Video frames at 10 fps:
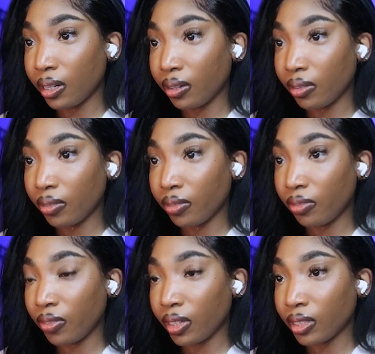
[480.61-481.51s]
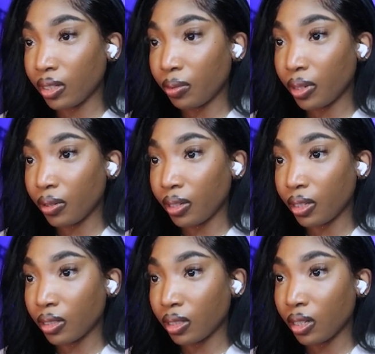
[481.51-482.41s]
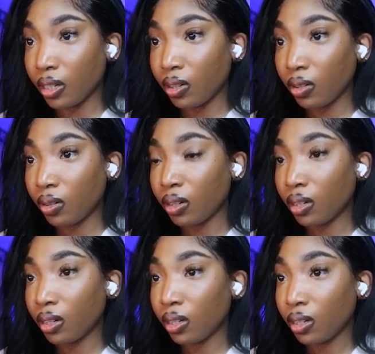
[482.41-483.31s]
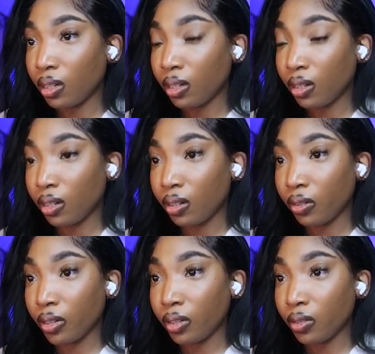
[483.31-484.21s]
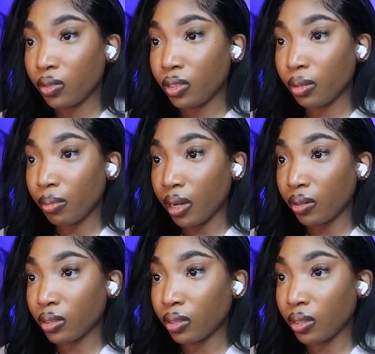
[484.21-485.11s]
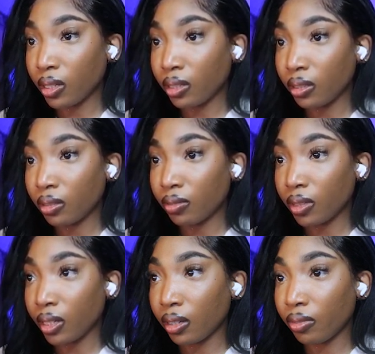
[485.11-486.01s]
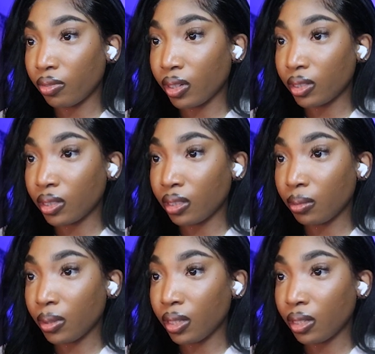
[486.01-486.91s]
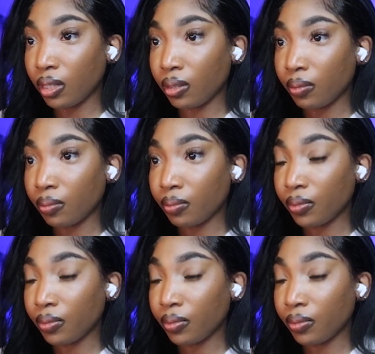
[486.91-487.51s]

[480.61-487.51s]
kind of fix it where you need it to go, or use your mouse to kind of like fix it a bit.